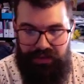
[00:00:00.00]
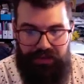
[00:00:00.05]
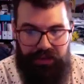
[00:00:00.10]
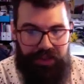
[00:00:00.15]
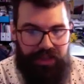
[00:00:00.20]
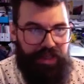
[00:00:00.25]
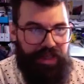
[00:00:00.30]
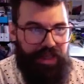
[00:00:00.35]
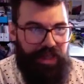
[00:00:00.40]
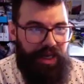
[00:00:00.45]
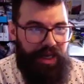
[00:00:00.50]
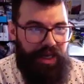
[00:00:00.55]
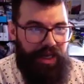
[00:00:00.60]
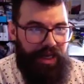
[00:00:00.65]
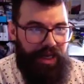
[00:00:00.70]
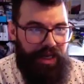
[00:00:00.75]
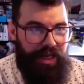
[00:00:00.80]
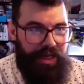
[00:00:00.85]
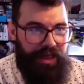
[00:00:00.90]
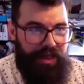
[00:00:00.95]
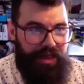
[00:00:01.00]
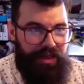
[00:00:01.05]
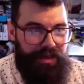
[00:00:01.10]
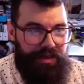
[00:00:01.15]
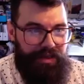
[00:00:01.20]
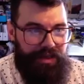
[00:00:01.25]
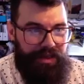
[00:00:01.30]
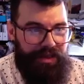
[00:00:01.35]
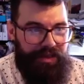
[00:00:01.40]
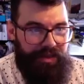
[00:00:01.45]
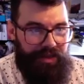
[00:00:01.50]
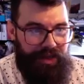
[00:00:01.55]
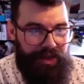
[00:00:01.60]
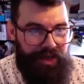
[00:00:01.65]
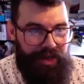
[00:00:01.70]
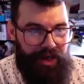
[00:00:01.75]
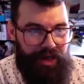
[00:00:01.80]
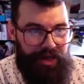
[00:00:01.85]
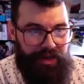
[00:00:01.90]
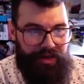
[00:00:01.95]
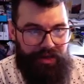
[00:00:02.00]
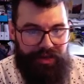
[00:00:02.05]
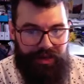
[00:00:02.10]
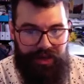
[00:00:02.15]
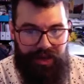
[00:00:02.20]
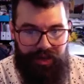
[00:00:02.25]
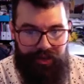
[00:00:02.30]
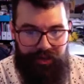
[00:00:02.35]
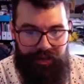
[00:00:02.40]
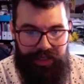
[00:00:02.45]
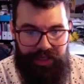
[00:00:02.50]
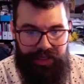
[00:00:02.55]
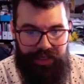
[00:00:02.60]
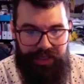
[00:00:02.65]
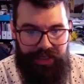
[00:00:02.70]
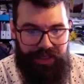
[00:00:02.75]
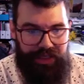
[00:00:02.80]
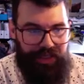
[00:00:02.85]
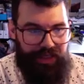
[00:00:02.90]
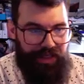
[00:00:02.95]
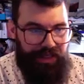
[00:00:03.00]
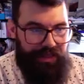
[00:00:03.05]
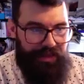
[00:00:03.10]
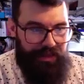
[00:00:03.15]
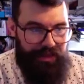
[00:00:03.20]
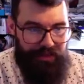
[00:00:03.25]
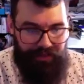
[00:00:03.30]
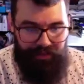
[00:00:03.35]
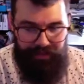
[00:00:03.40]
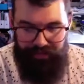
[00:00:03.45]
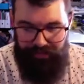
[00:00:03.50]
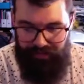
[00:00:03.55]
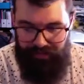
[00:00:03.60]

Okay, here they are. They're coming in.